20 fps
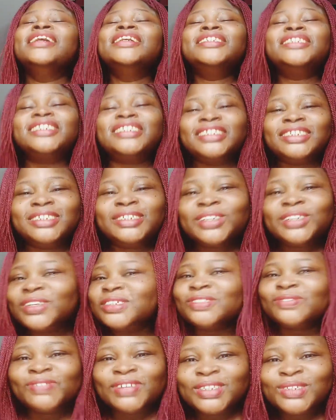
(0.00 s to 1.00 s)
She
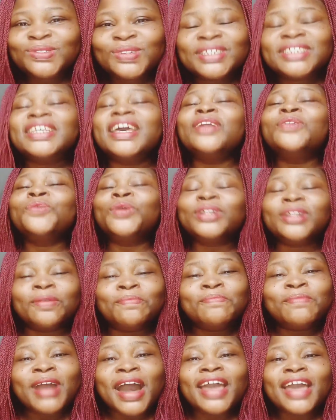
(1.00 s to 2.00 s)
just retweeted WODE
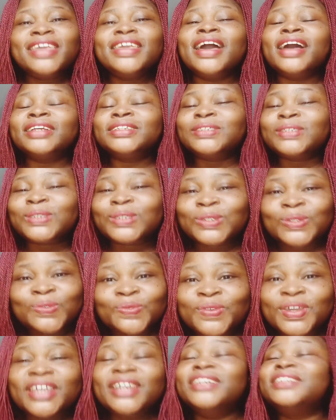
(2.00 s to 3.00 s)
Maya's
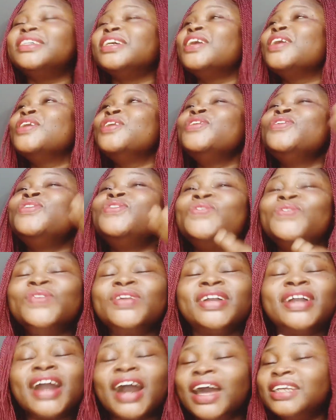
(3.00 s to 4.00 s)
tweet. You
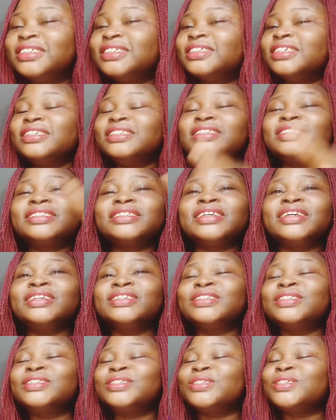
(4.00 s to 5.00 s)
guys, this
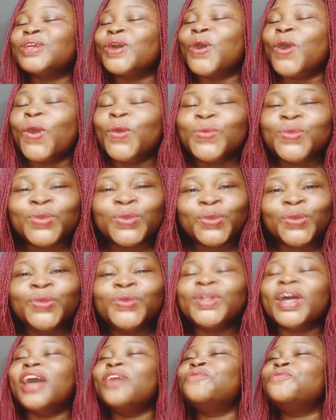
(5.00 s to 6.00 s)
is so
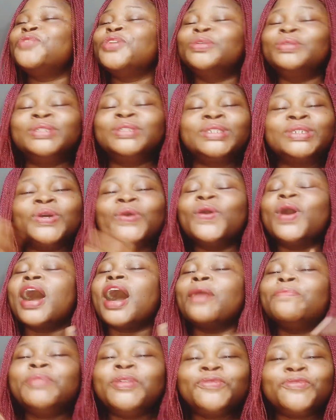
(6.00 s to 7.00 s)
good. I feel so
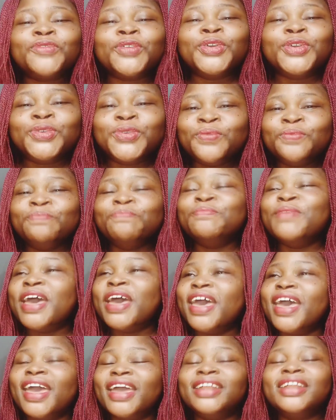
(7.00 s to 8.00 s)
happy for you,
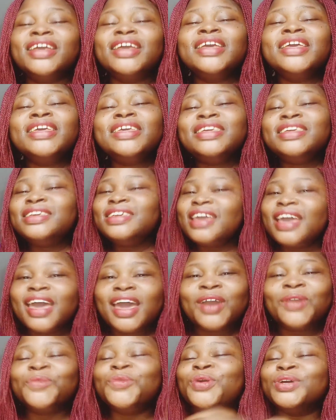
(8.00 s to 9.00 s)
man.
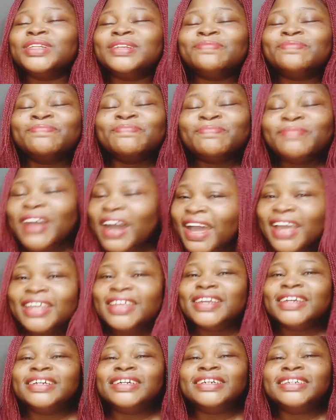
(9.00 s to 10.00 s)
Yeah, WODE
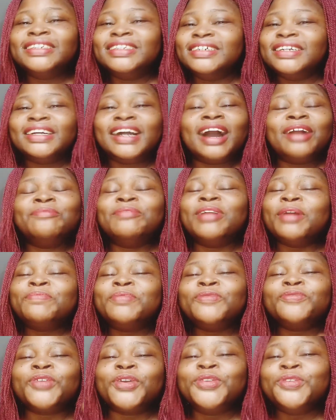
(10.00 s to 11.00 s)
Maya, I'm
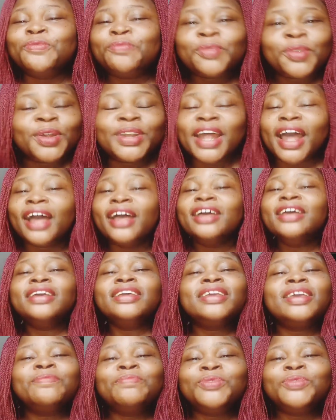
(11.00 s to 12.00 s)
happy for you, brother.
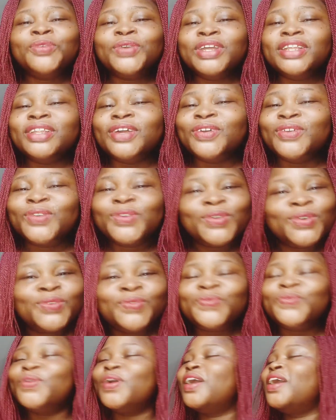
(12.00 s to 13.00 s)
Keep doing the good
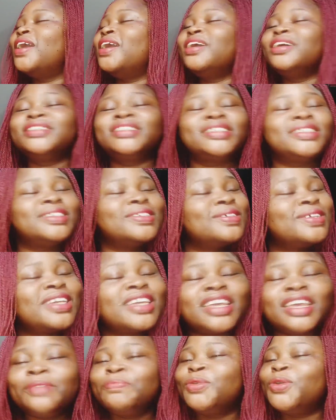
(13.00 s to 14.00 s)
works. Do
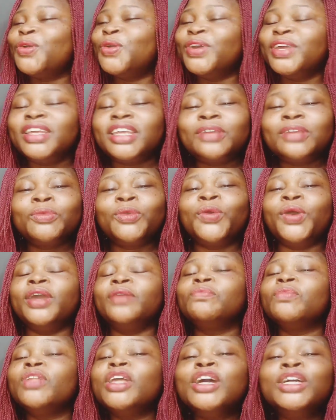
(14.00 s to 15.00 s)
keep going, keep
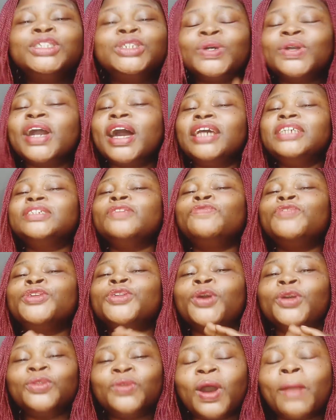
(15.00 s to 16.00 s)
going. So guys, if you
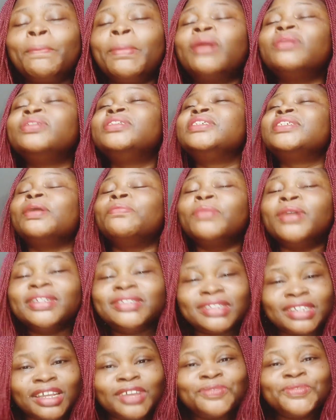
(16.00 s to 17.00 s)
don't know about this, I'm going
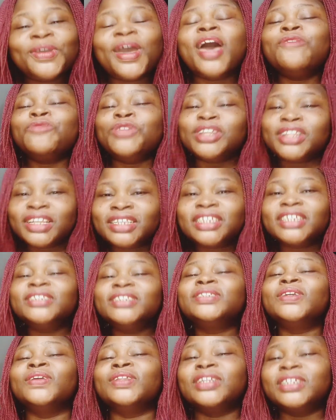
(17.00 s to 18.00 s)
to give you every
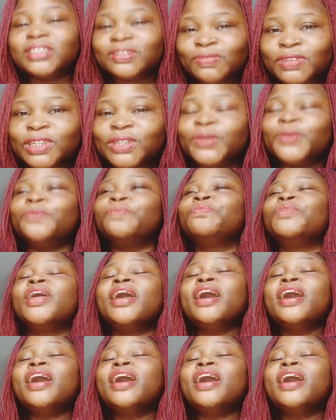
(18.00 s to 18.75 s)
details on this video